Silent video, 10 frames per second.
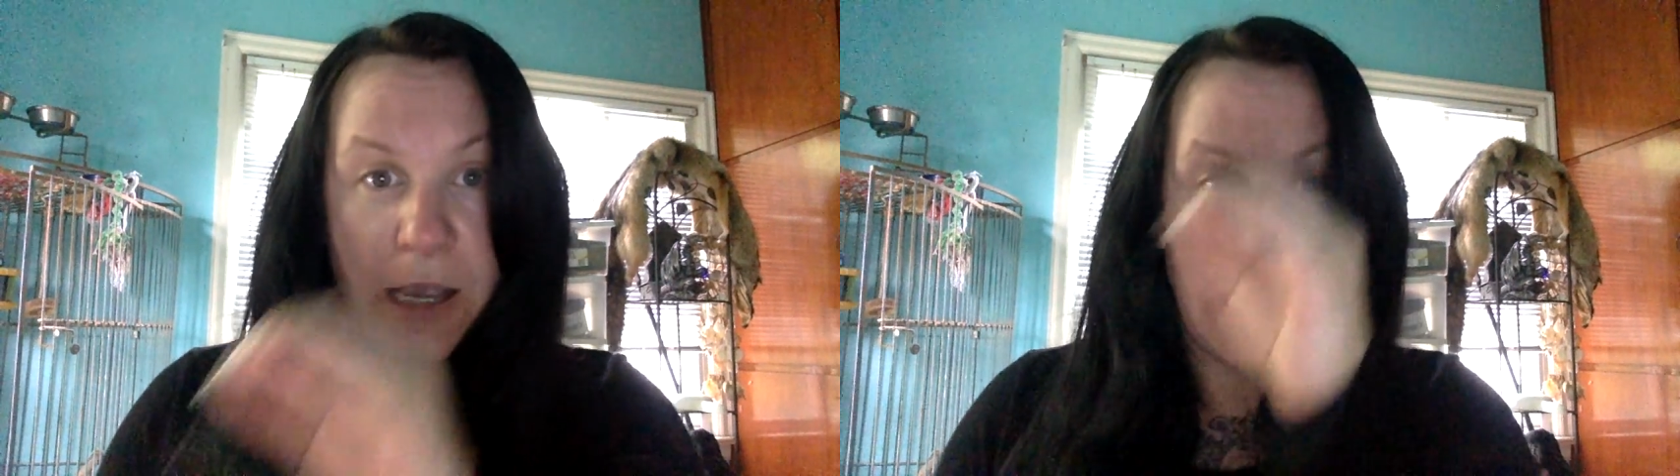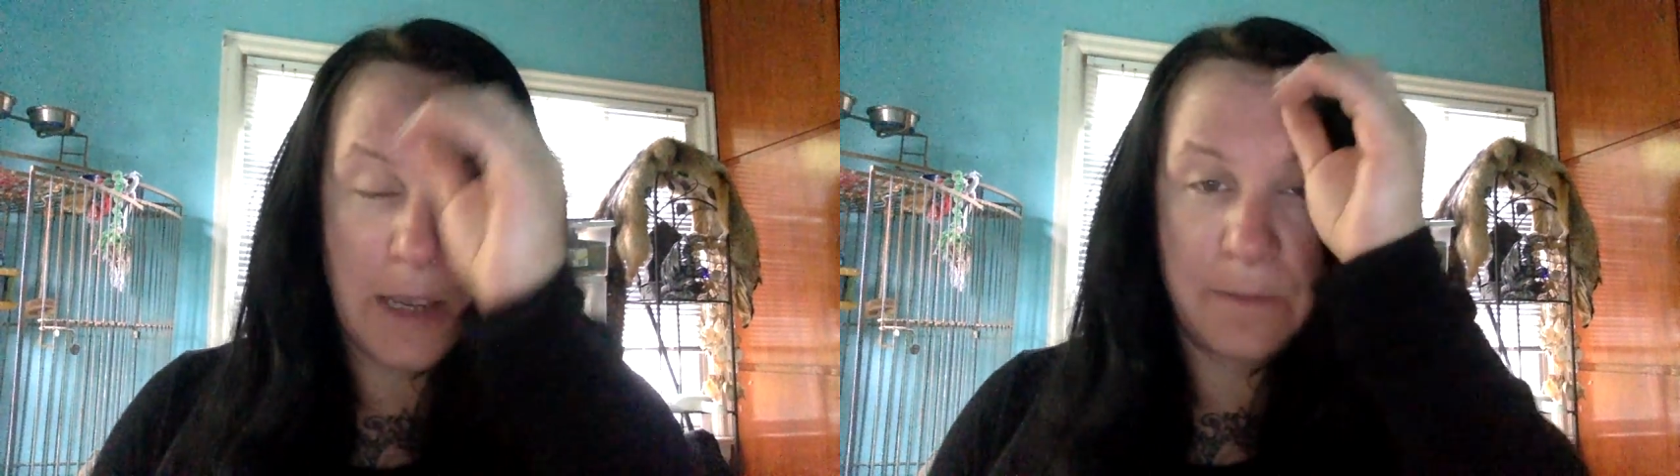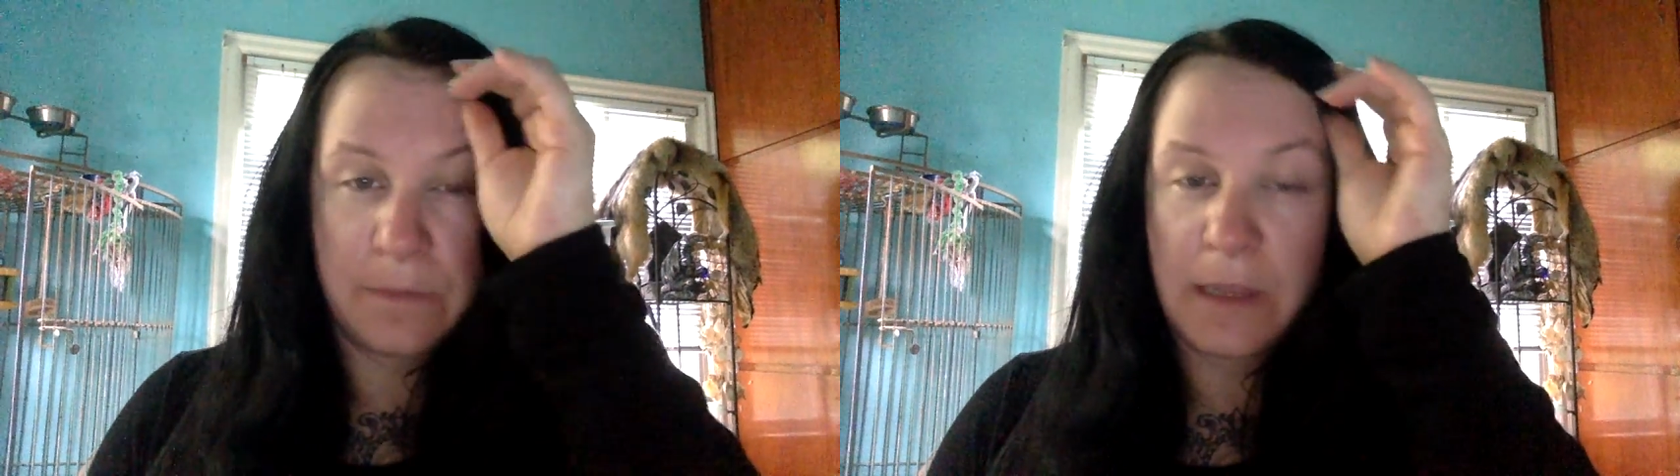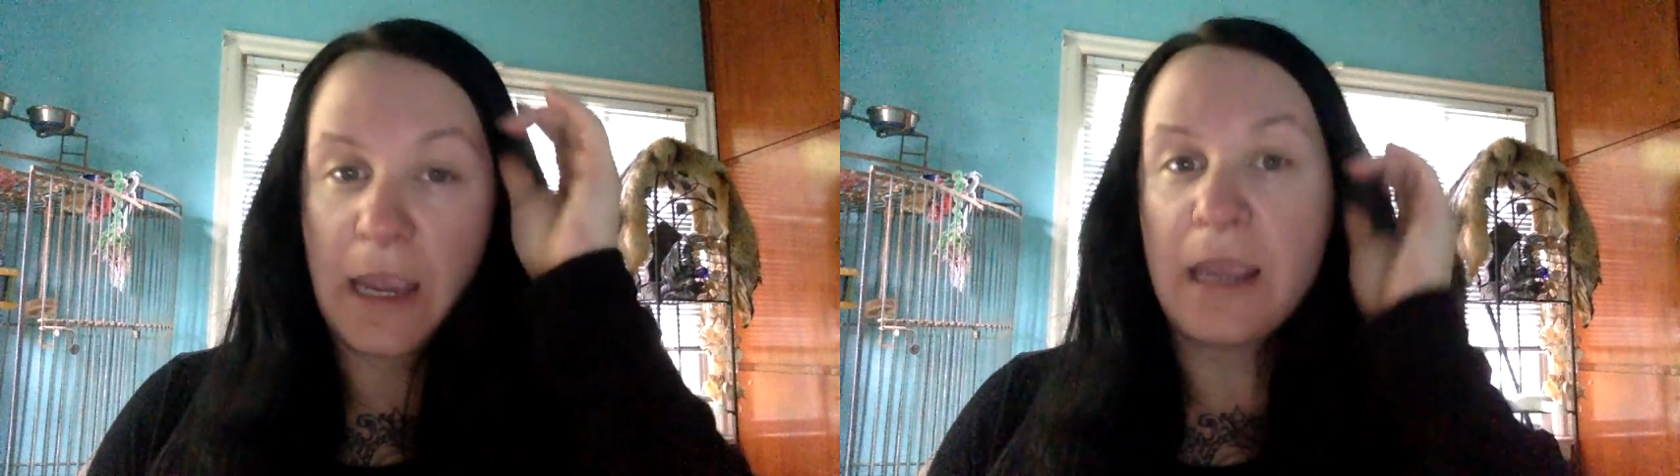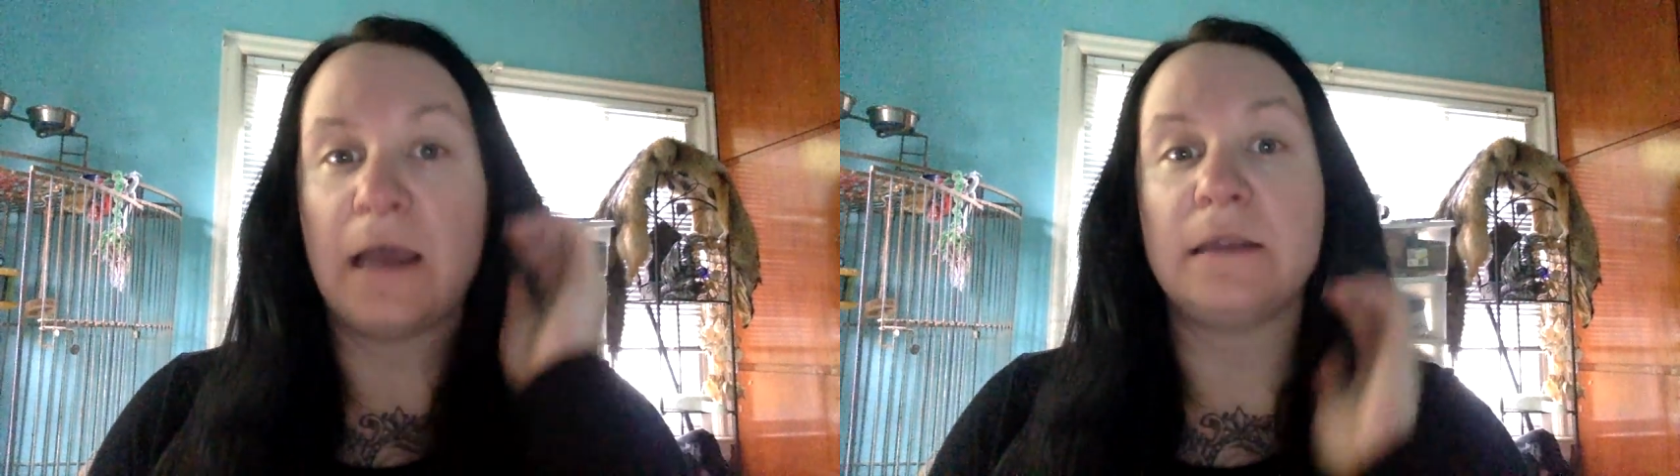
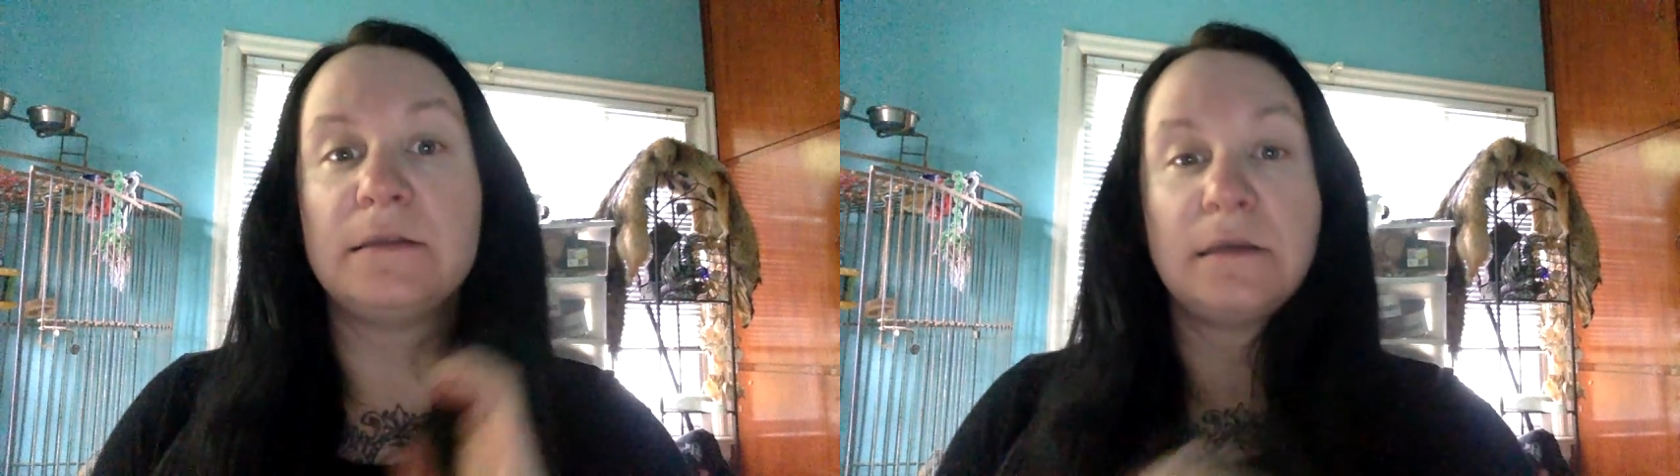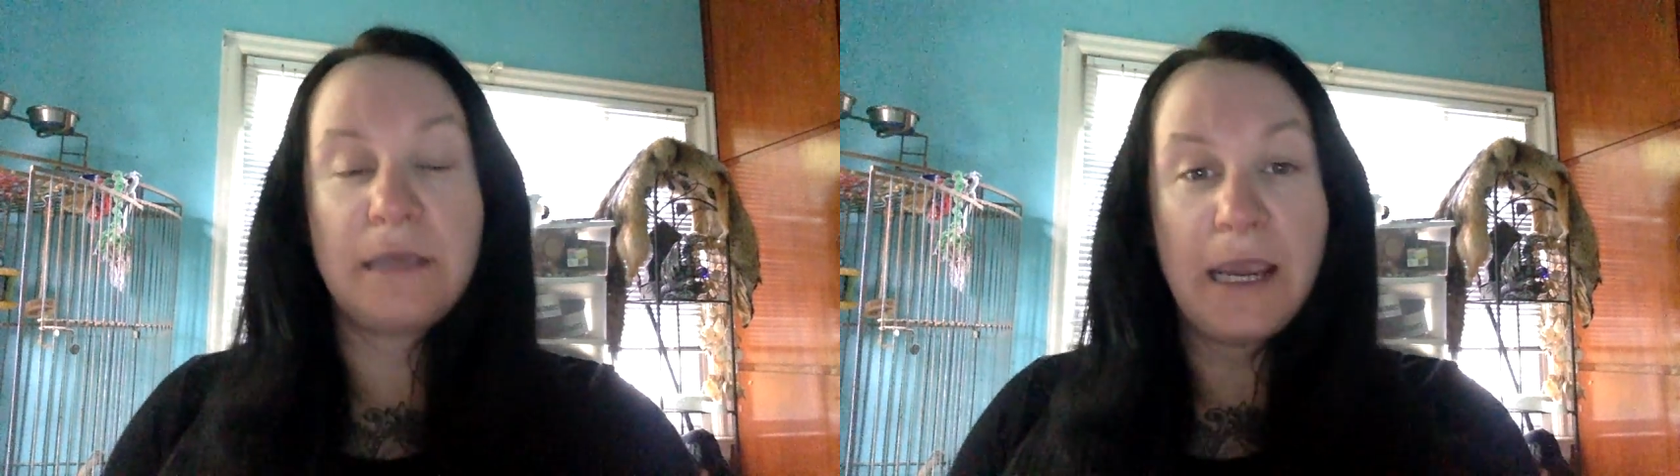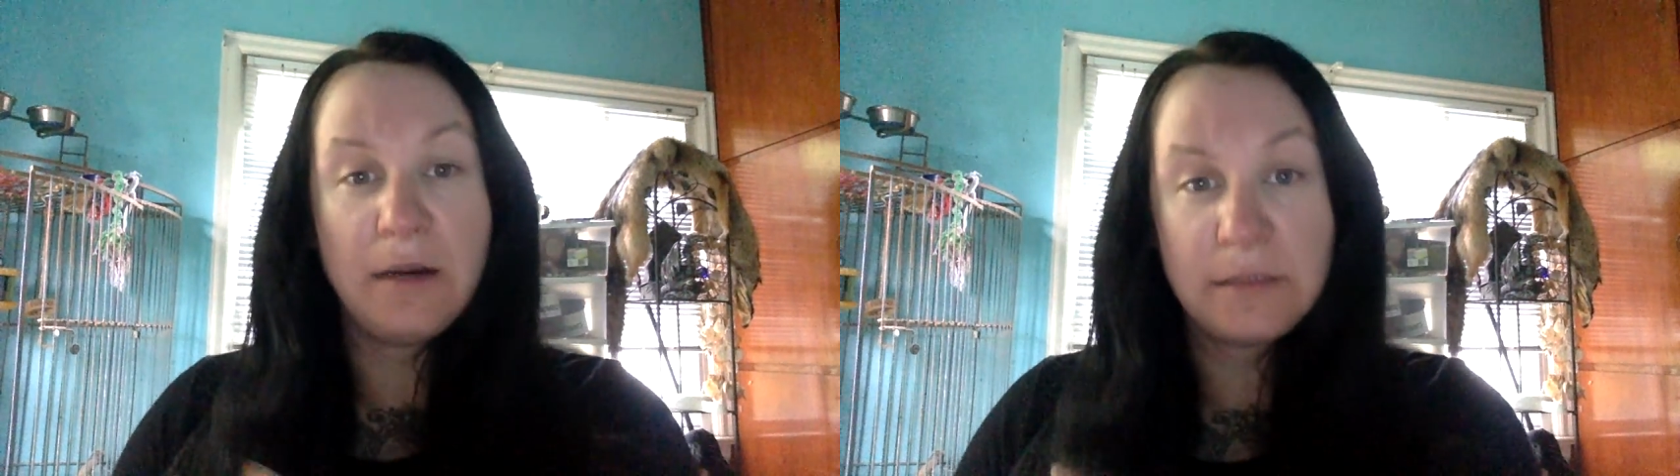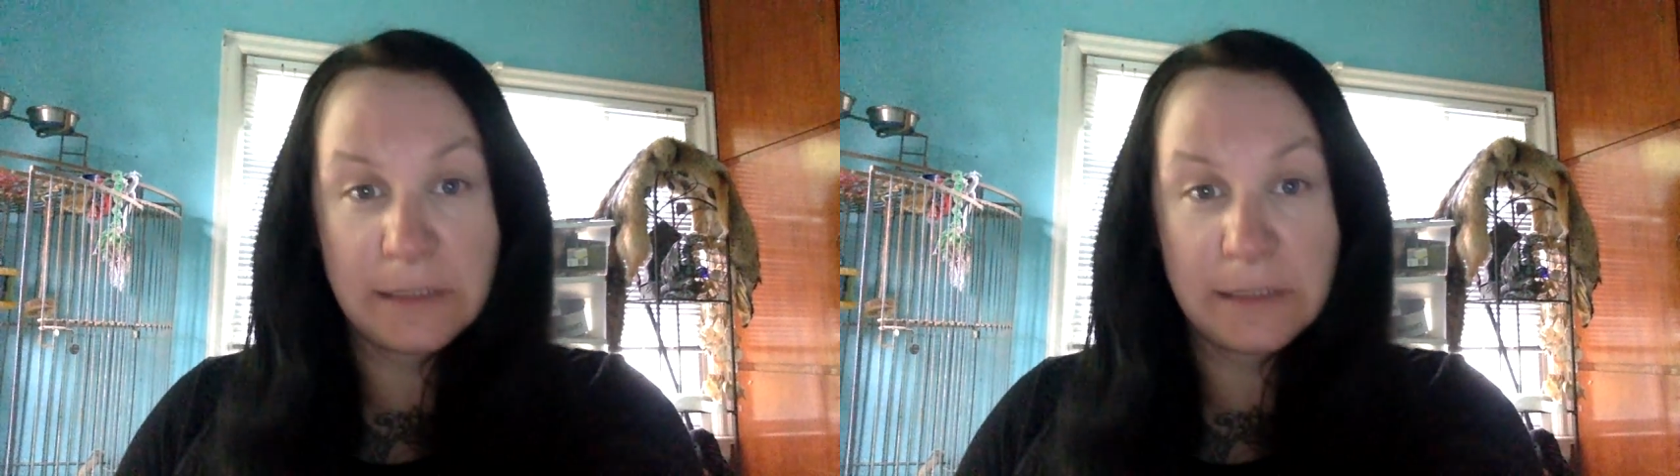and care